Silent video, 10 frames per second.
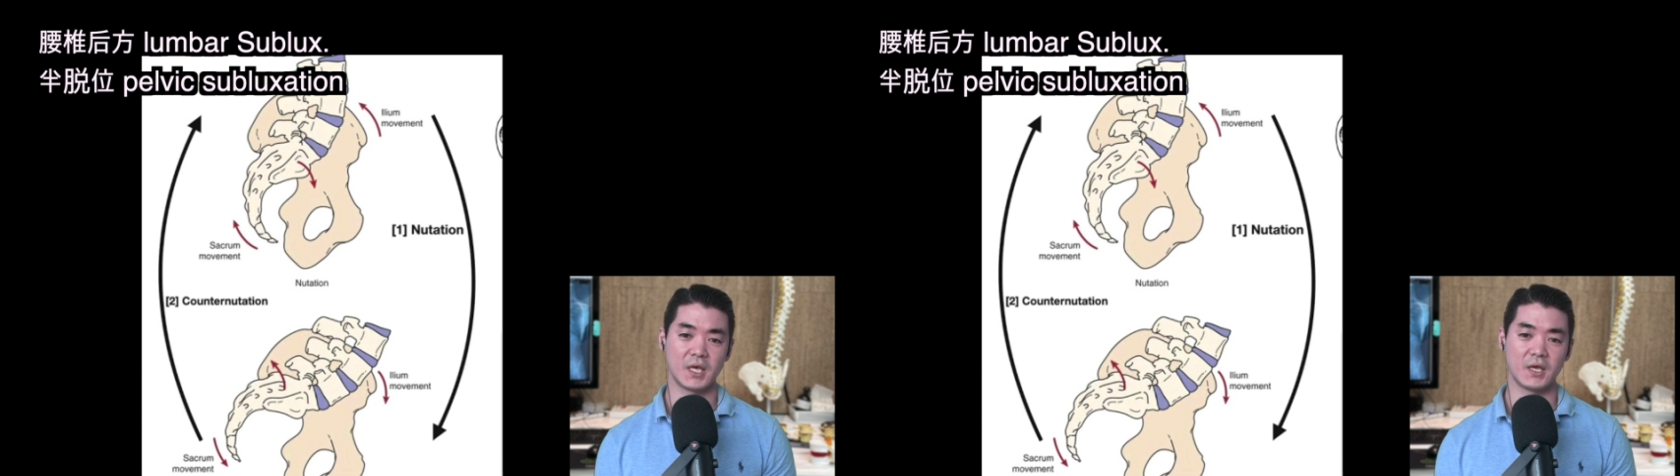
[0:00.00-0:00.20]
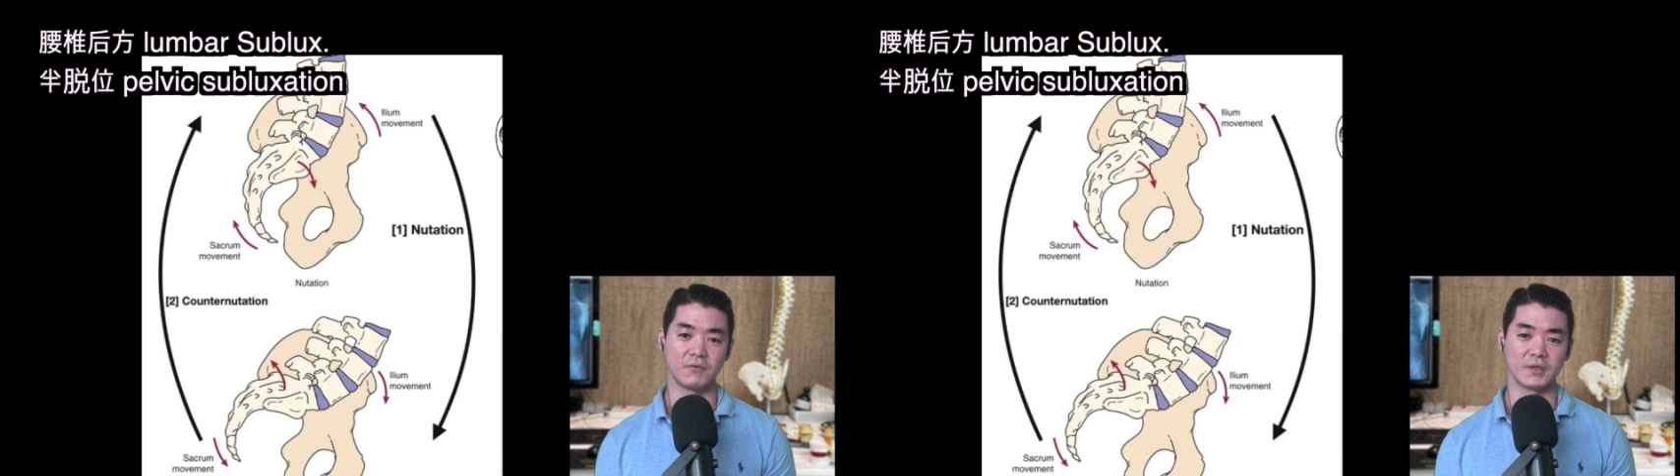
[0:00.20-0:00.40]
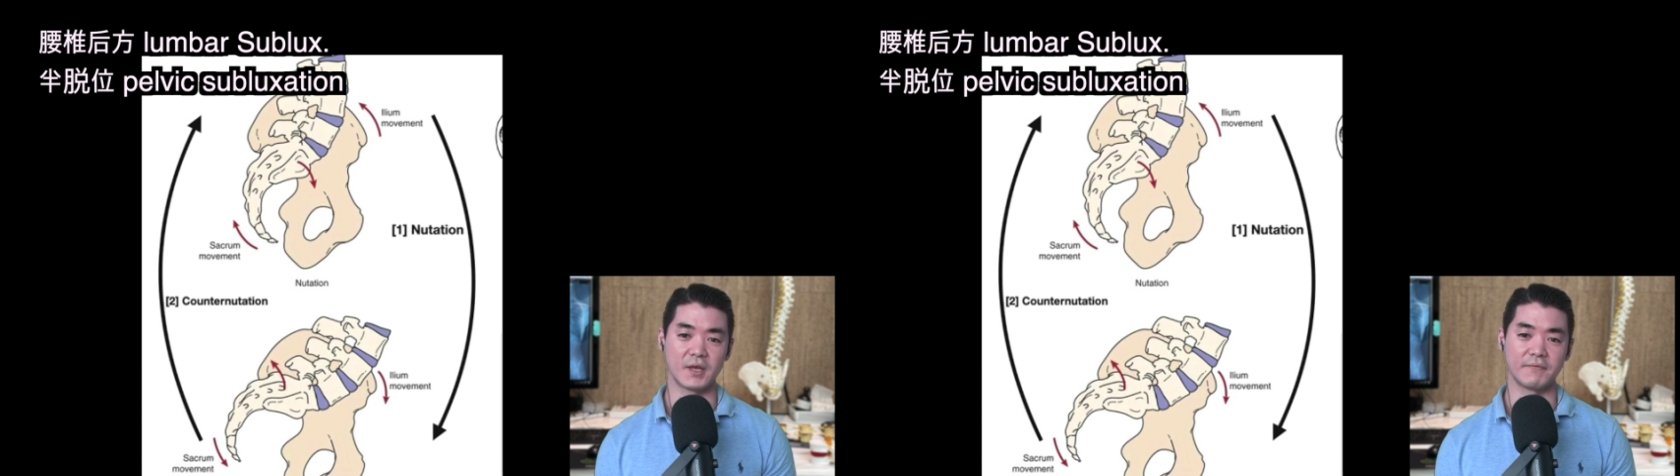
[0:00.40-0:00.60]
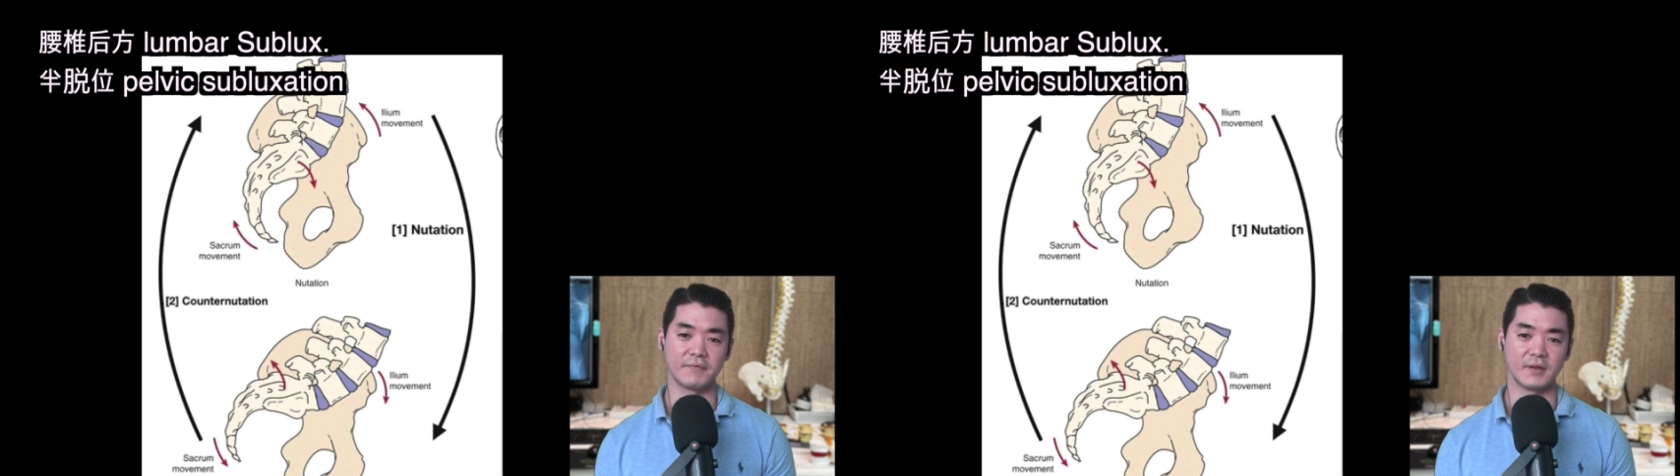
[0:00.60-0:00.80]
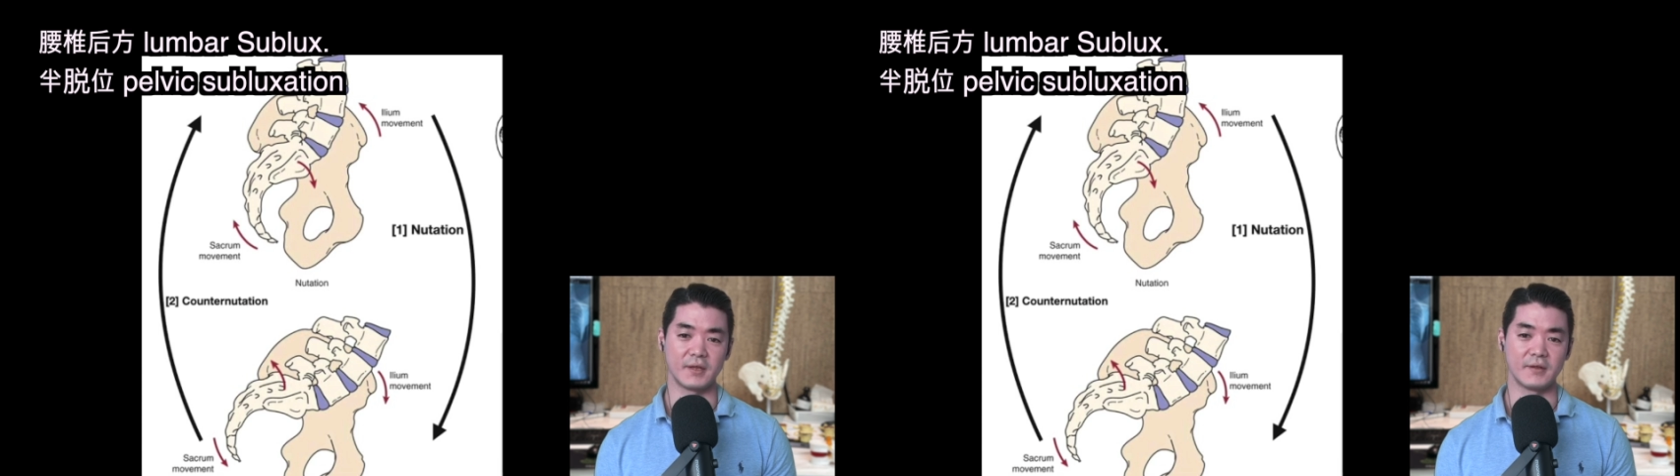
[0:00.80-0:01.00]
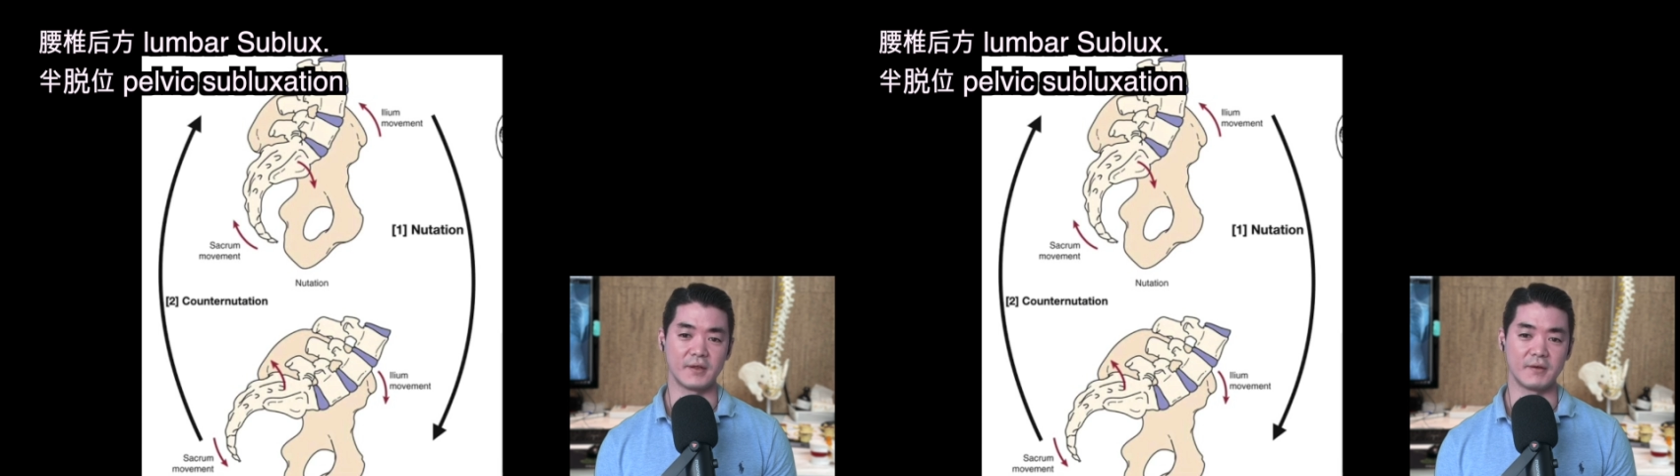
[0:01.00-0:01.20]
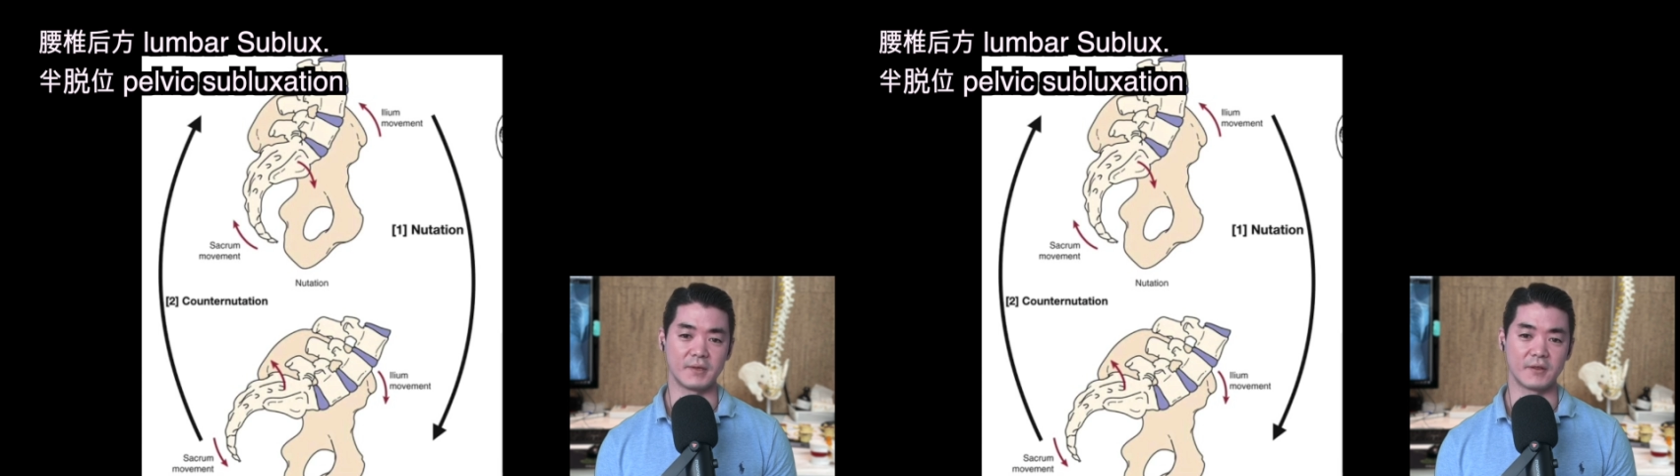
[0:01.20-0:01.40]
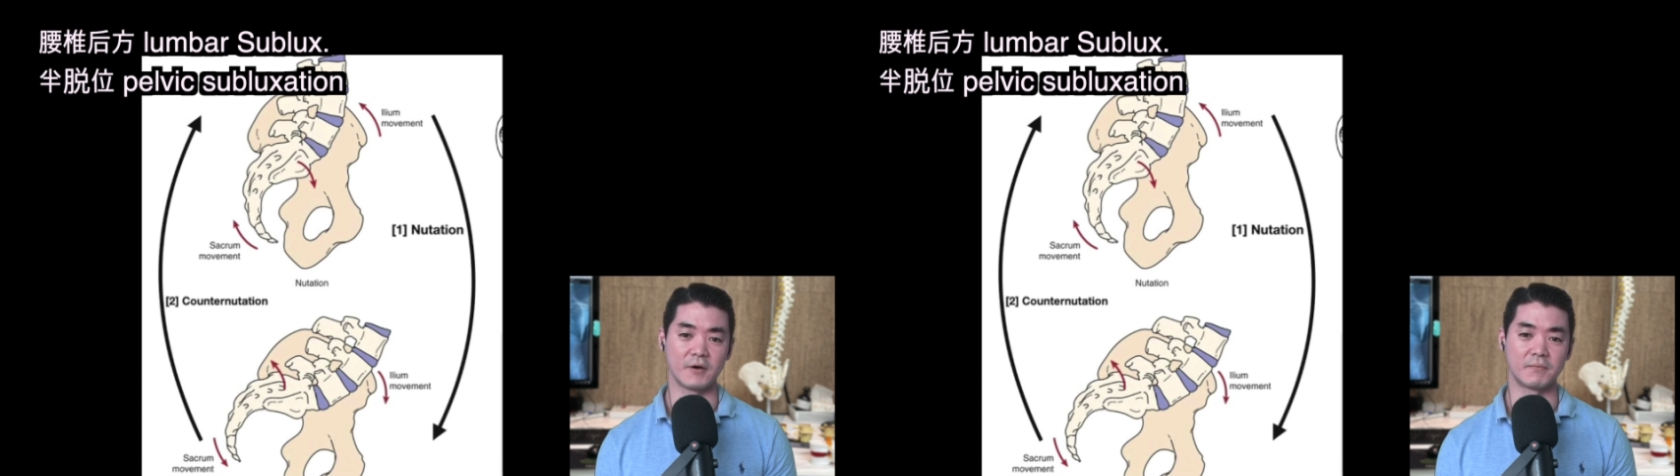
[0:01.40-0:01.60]
It will definitely
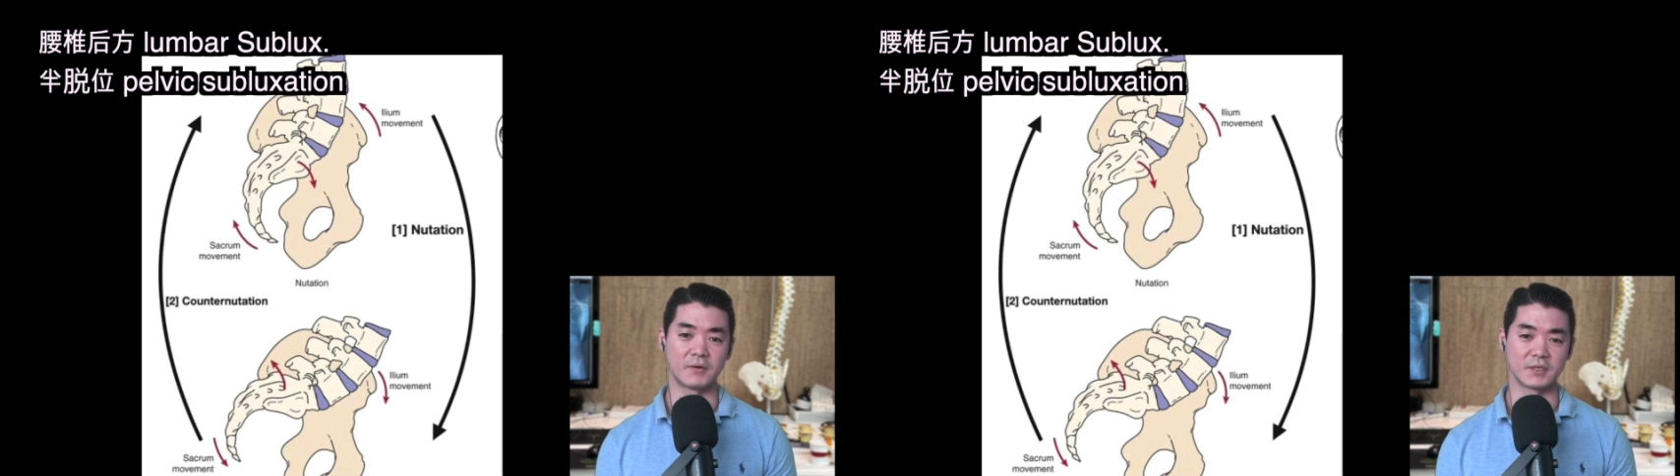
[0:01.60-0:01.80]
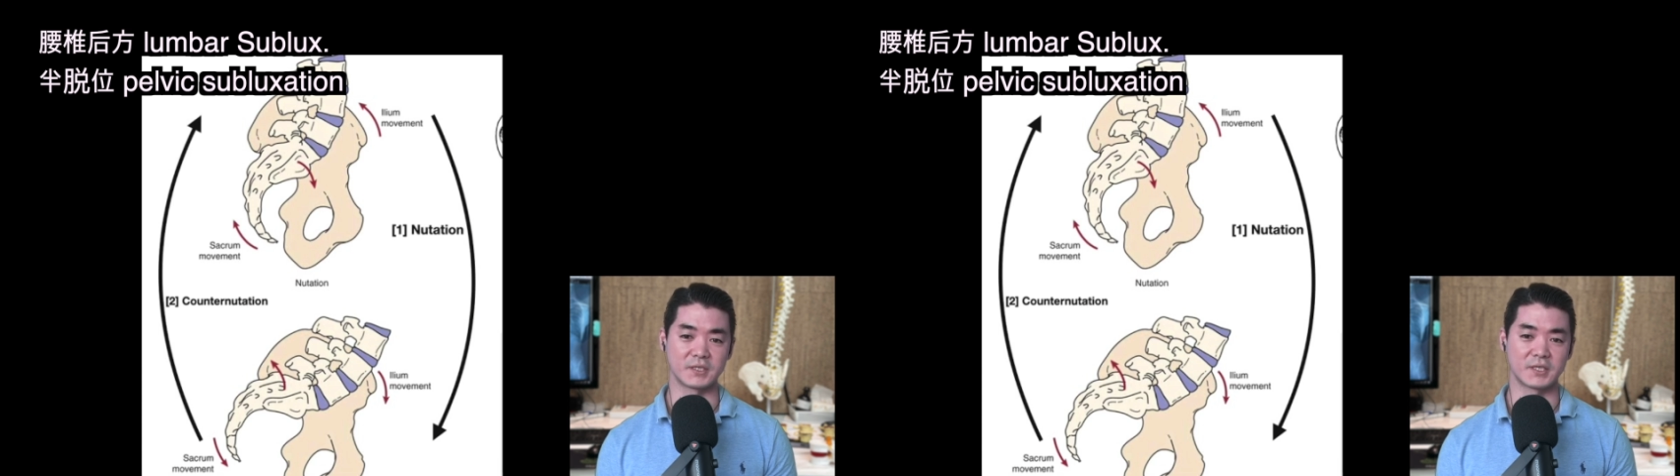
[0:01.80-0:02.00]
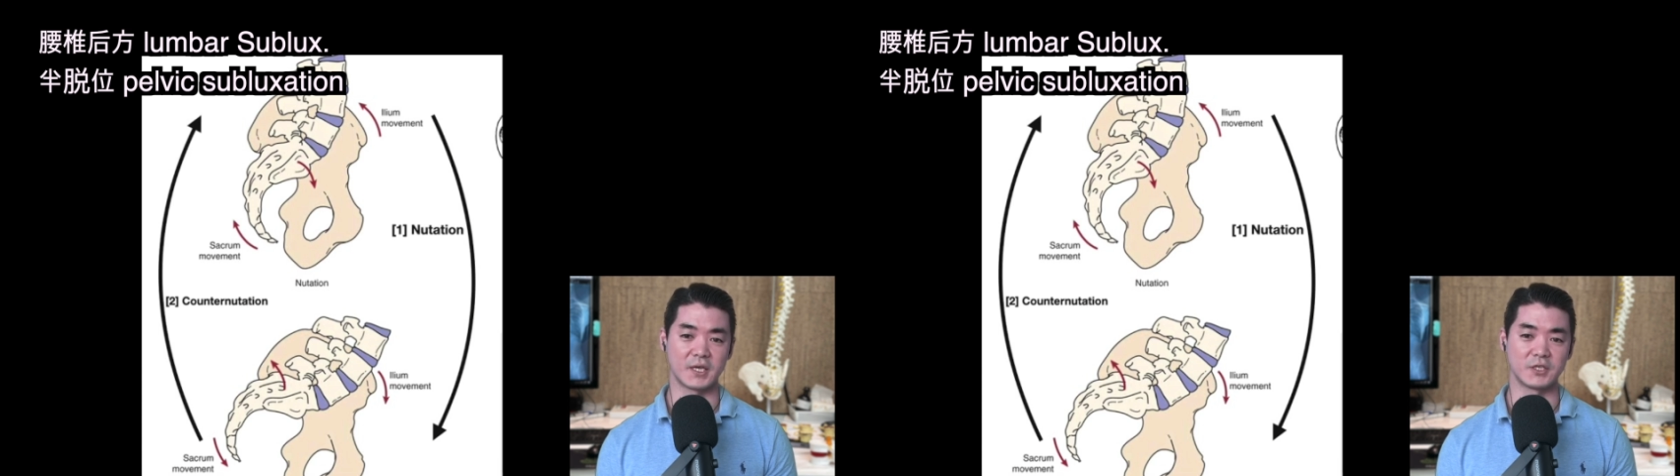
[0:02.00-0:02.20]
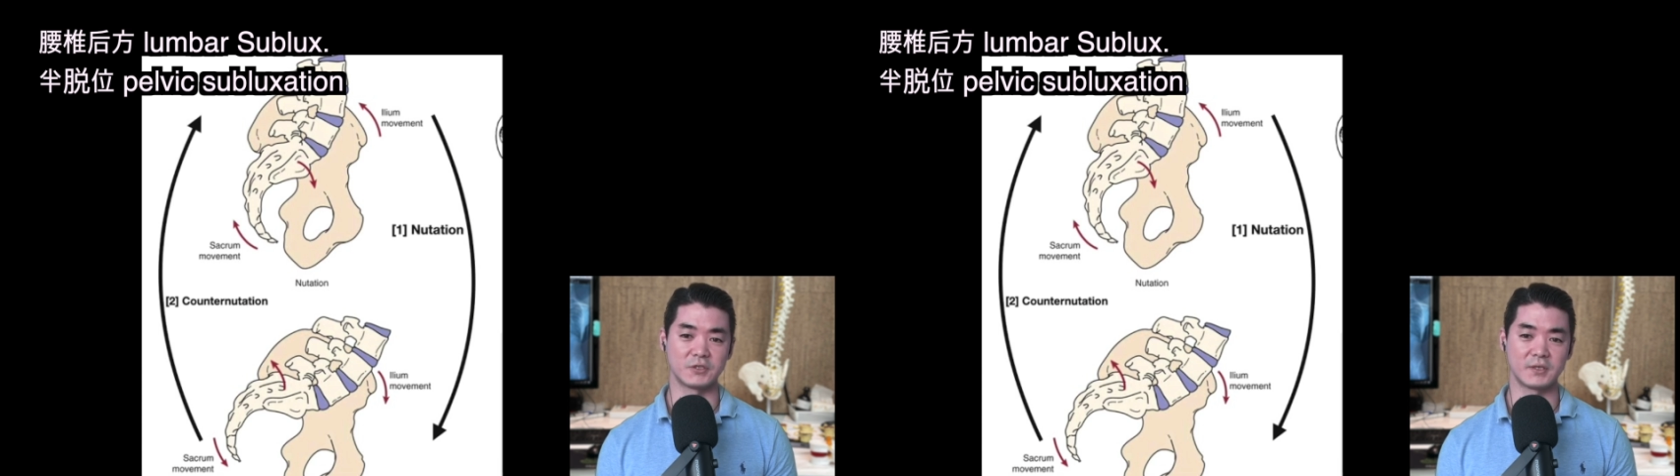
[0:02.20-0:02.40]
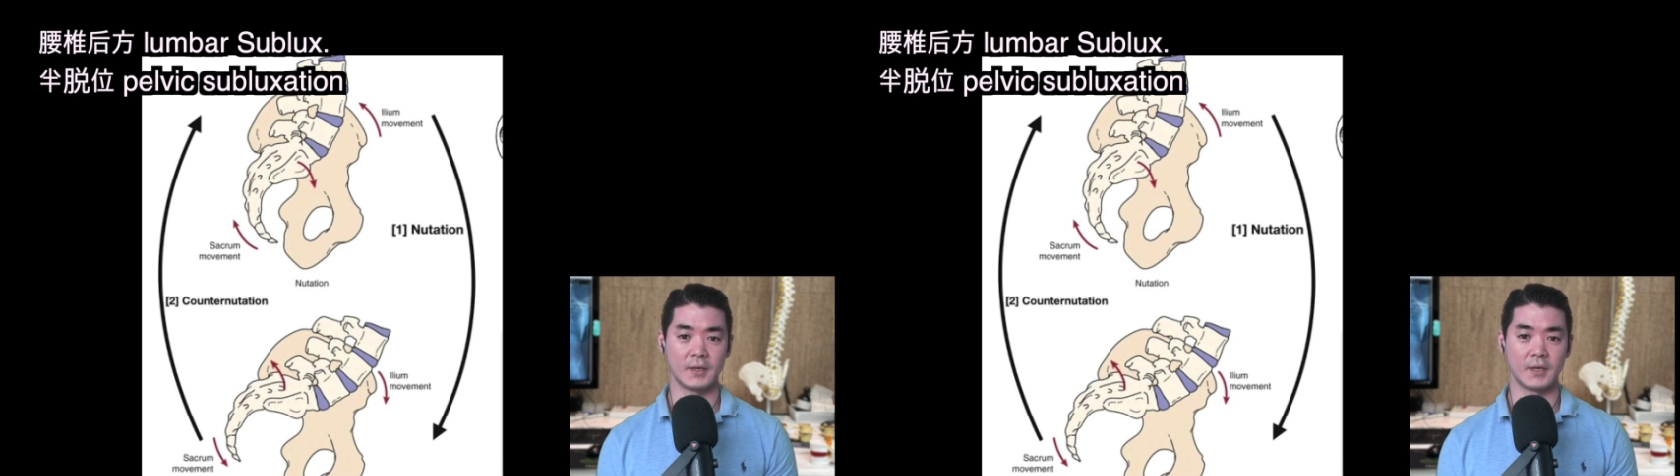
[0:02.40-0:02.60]
limit lumbar extension